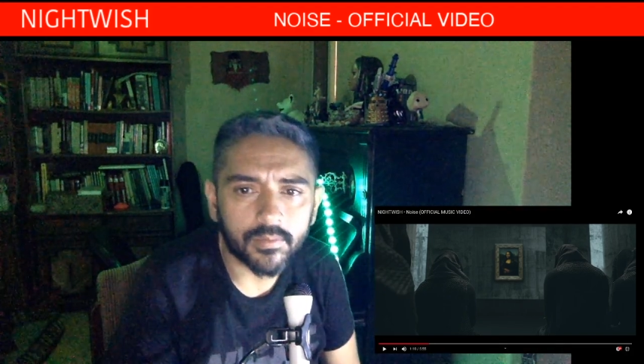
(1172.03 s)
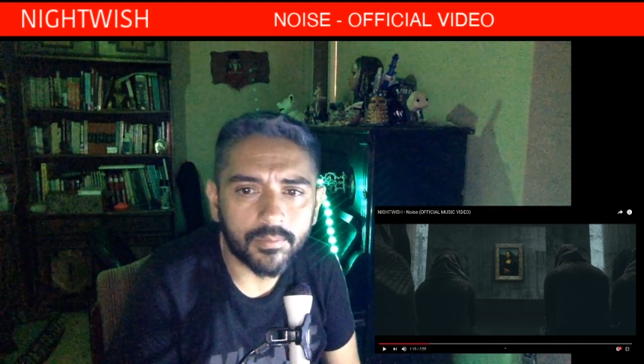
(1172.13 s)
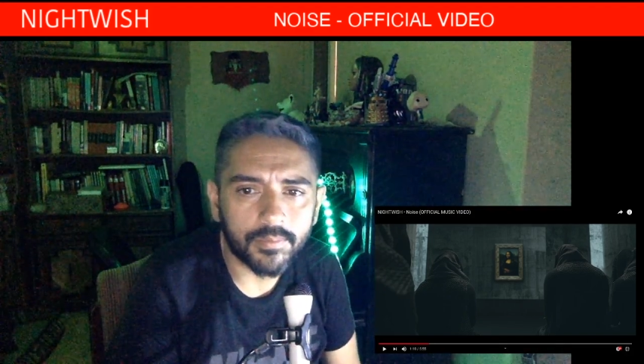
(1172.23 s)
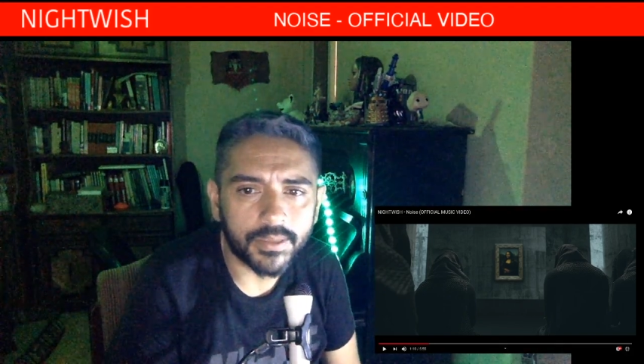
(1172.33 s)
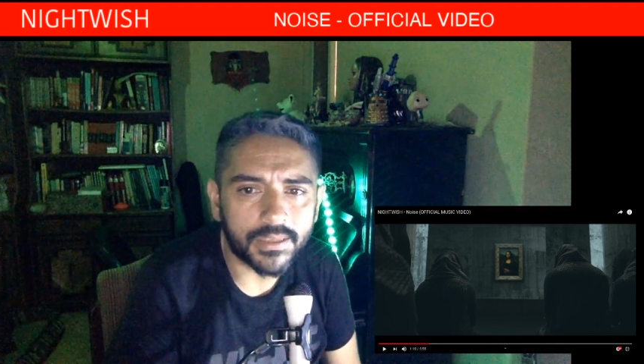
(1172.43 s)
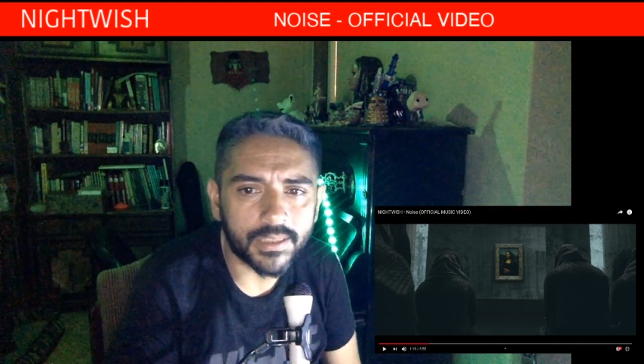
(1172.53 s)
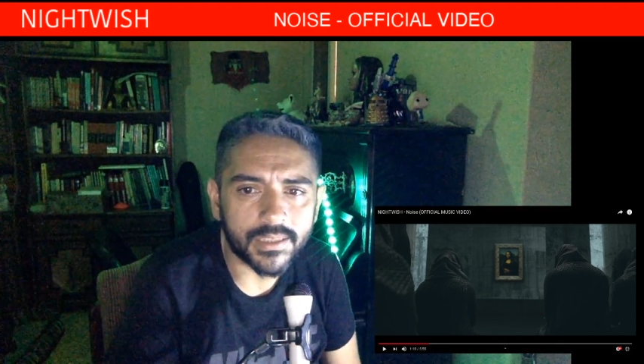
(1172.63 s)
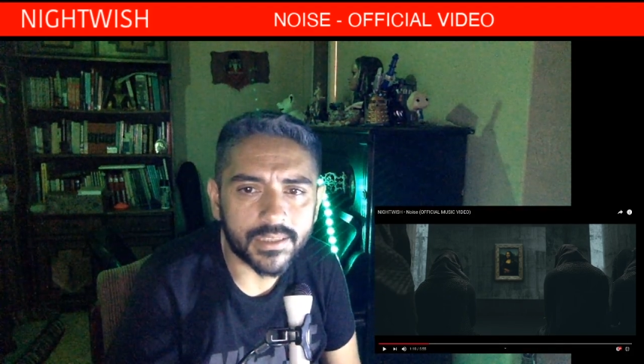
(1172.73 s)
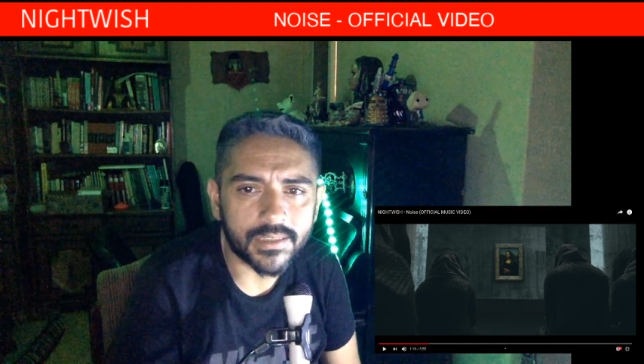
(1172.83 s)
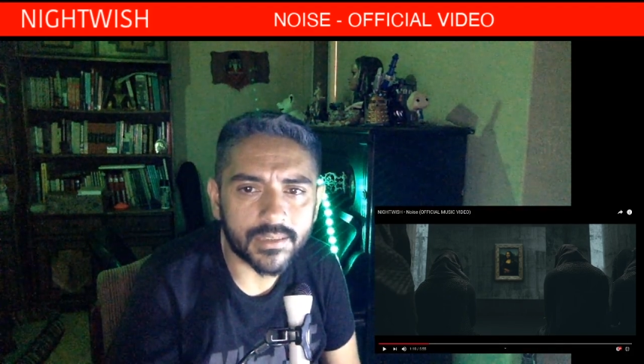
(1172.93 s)
But
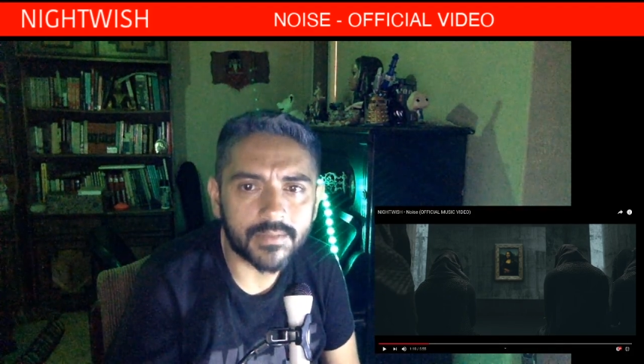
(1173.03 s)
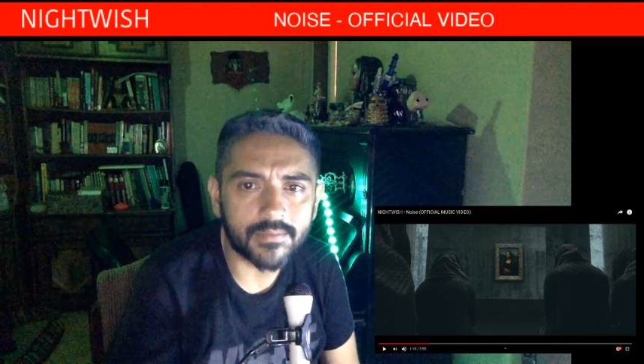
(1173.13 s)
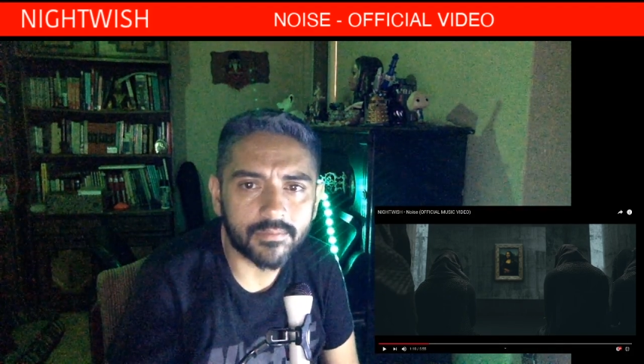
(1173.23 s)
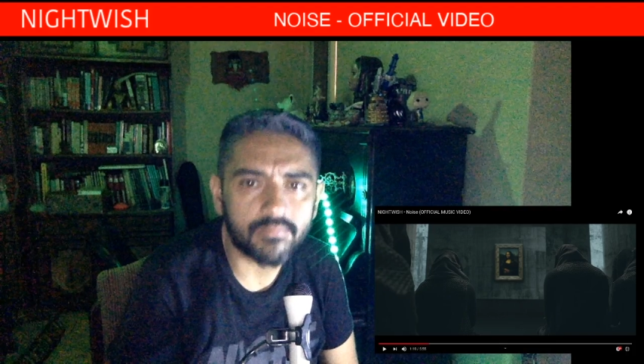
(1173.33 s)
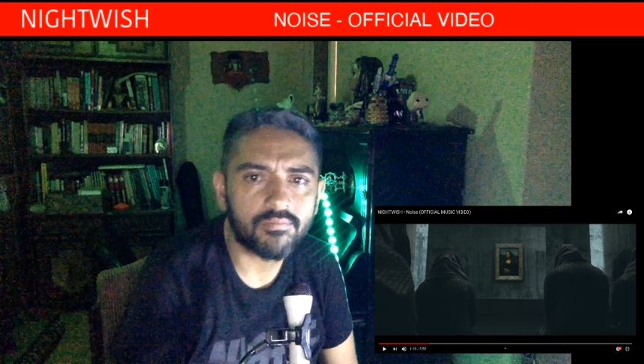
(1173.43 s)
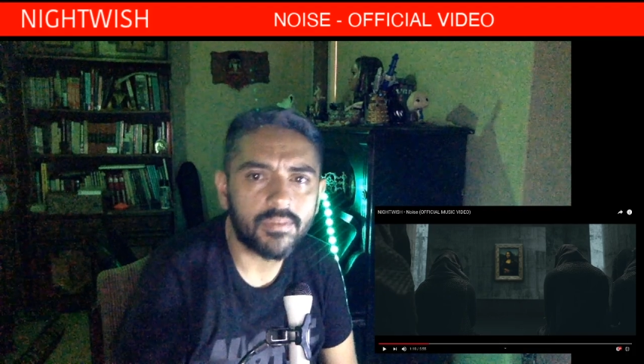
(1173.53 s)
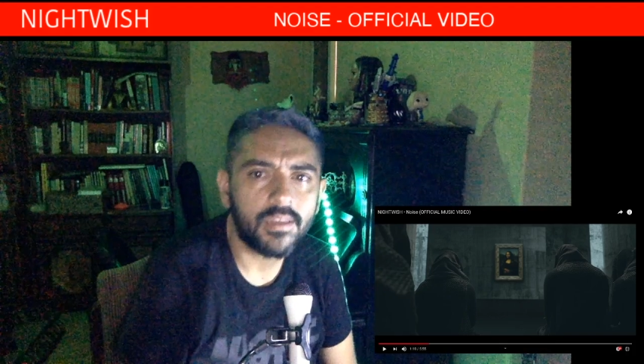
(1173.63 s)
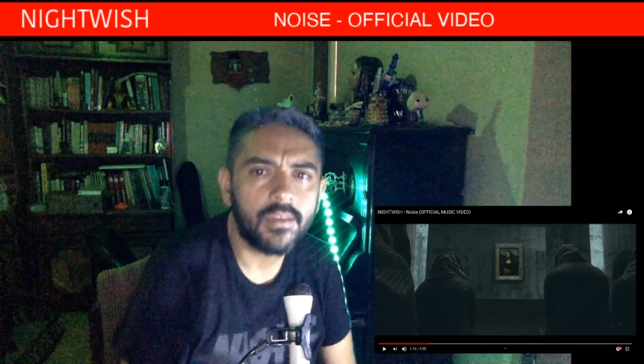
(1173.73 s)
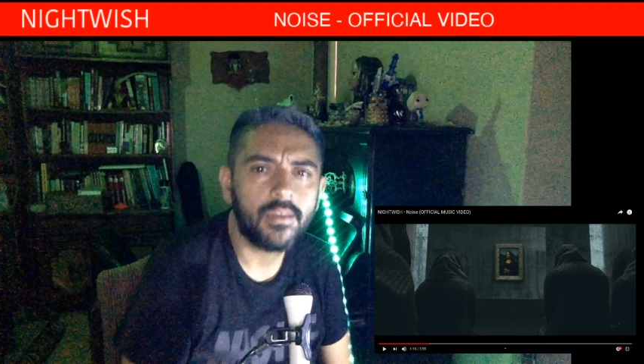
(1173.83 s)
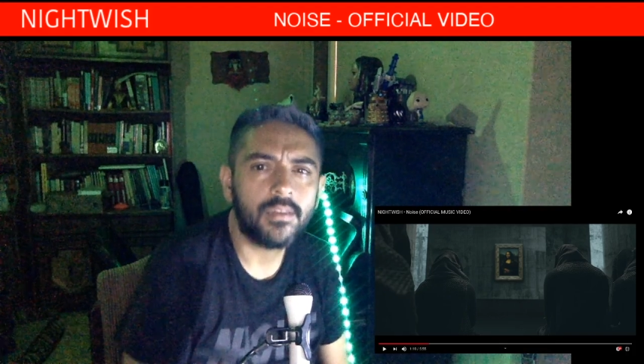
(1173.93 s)
these,
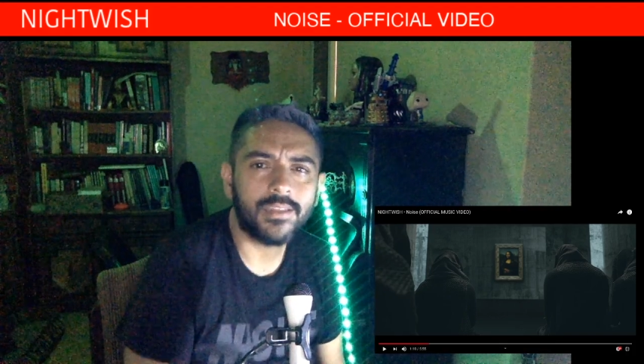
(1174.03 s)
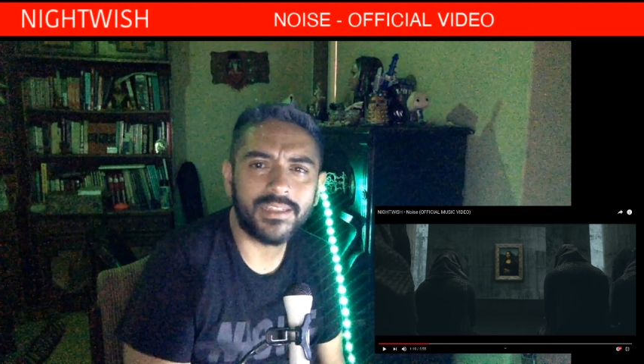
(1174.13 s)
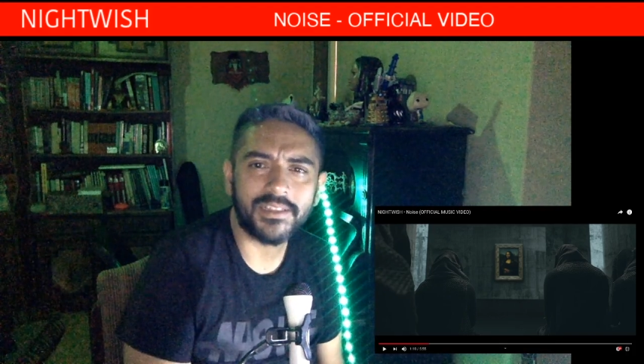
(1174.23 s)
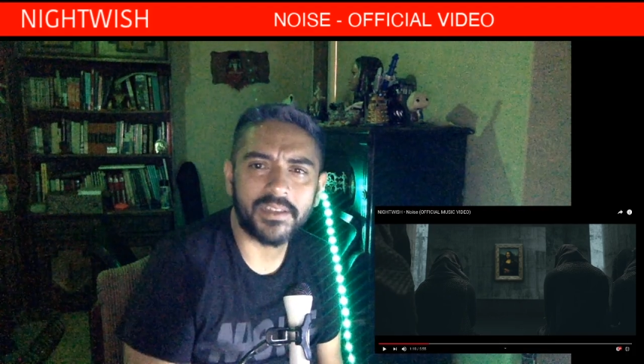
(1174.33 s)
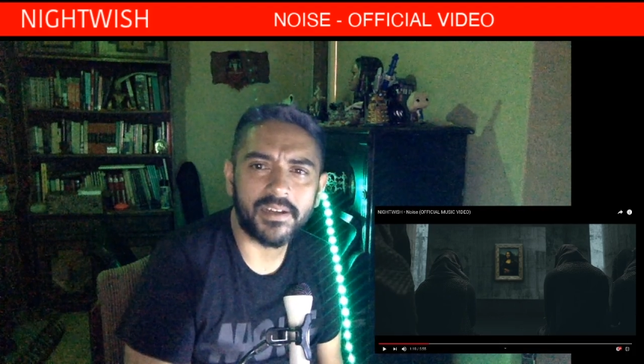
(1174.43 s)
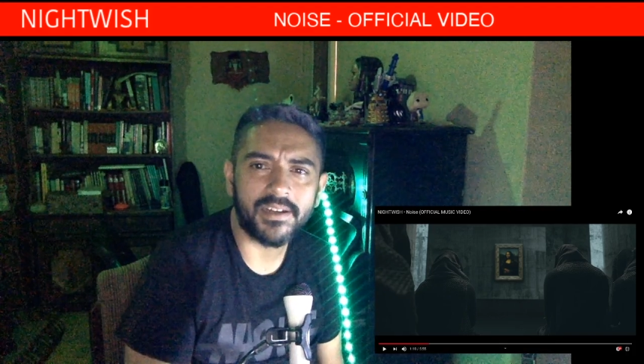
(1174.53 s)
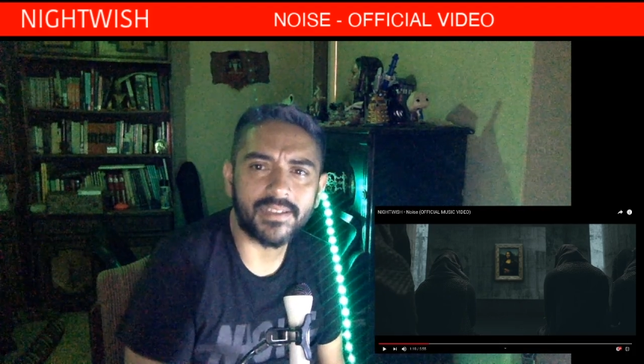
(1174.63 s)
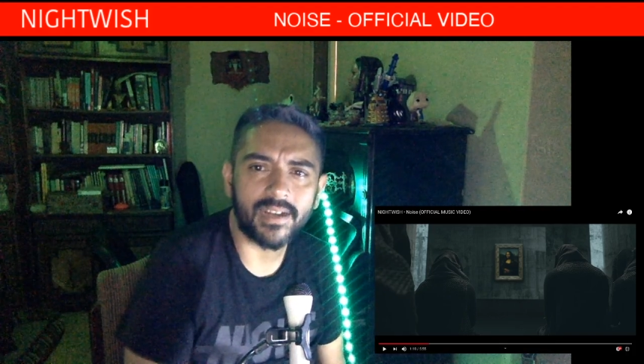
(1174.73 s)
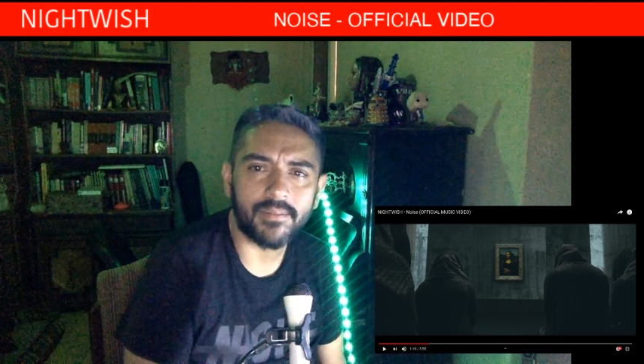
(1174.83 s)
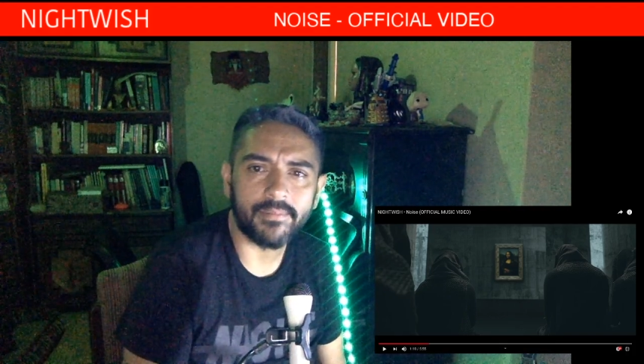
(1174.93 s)
these
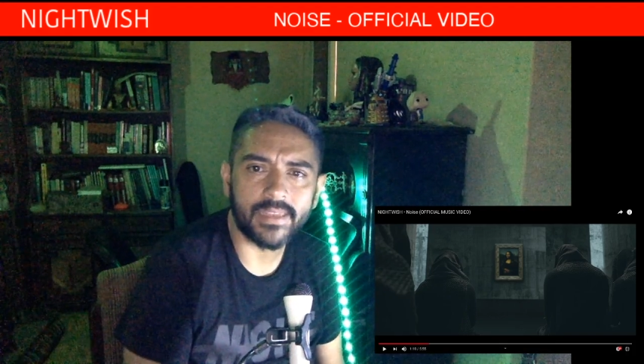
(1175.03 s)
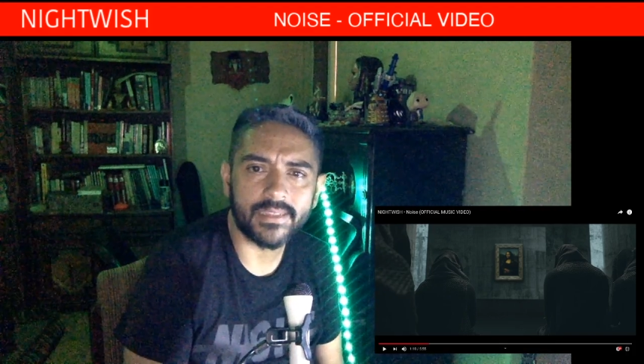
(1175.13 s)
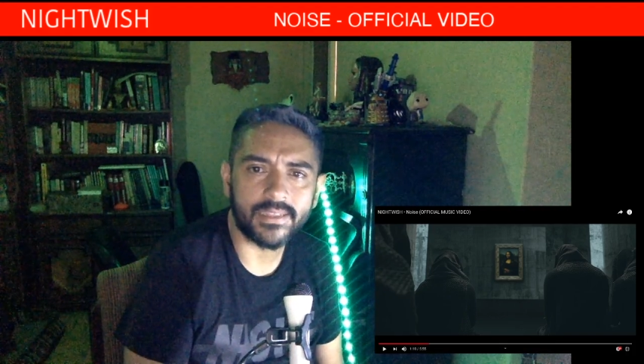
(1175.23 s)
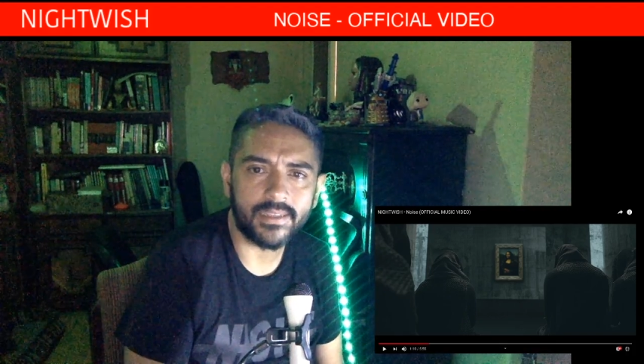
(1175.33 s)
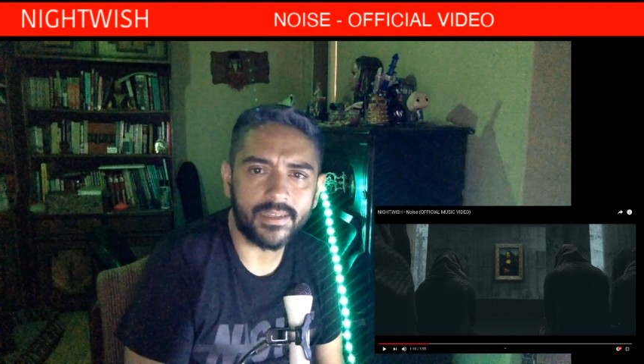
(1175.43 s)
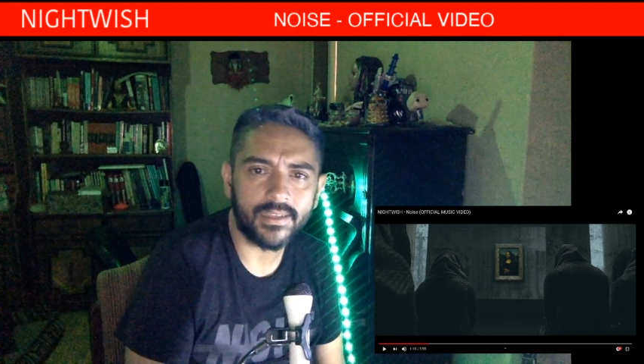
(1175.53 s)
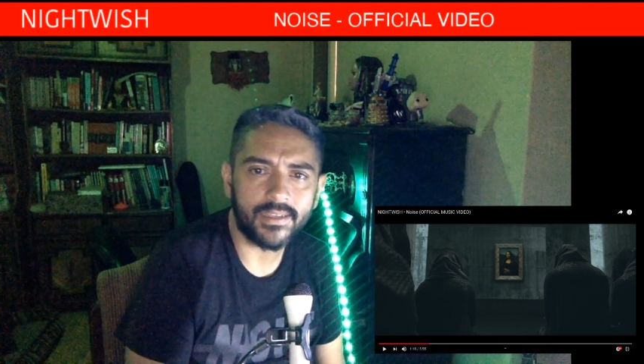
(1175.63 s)
lyrics are amazing